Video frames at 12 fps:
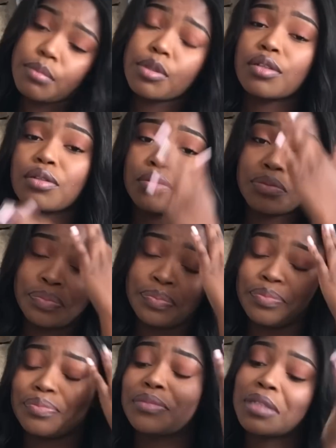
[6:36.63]
I'm a little.
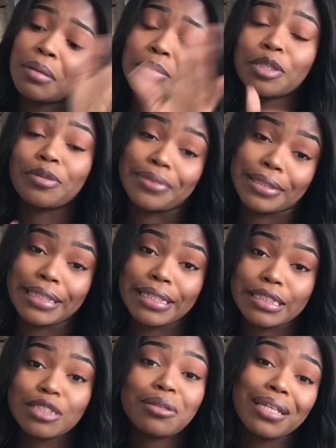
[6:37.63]
I'm a little
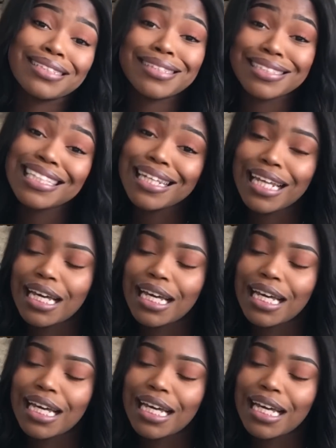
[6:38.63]
thick, so that says a